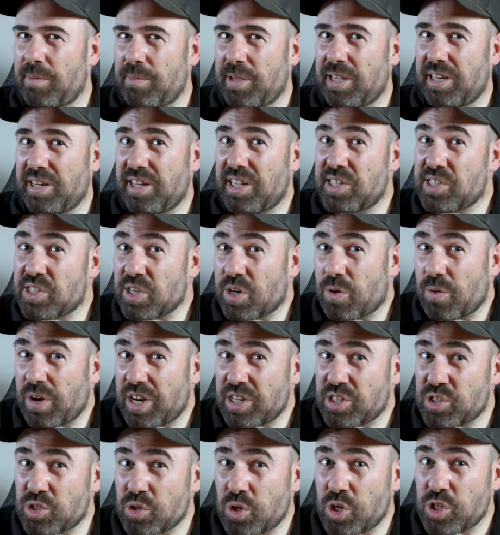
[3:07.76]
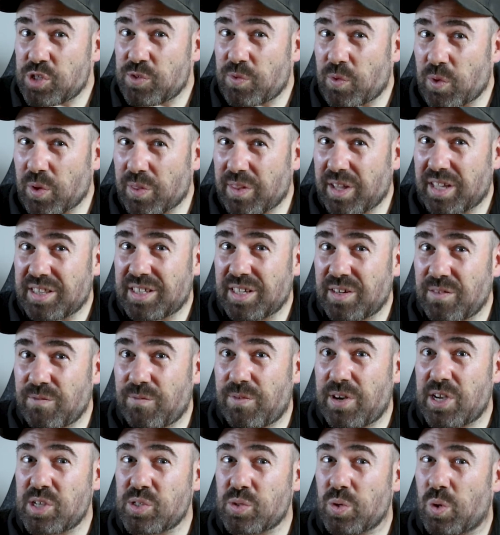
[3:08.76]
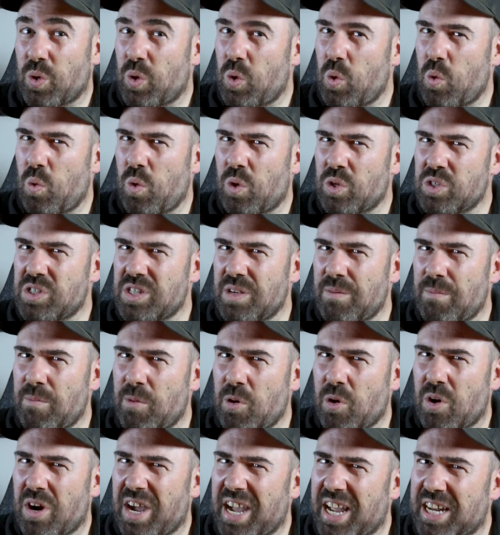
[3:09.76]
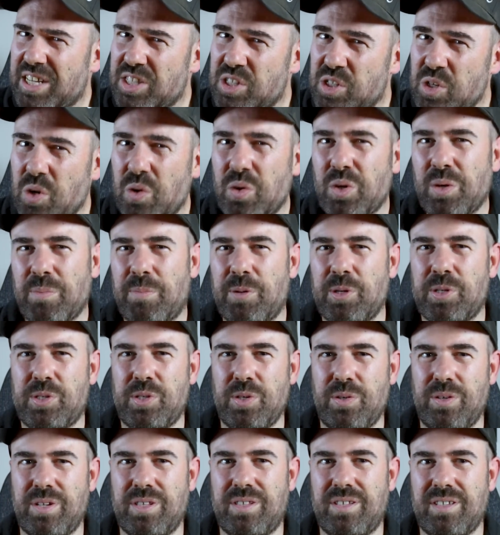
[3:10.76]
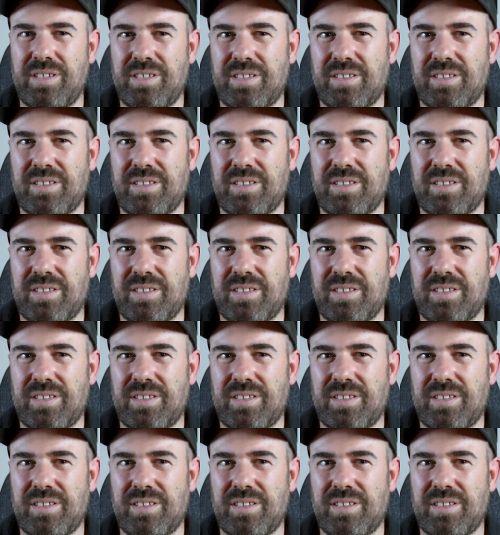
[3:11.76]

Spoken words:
mean, it's a great choice for that investor who wants a more hands-on opportunity.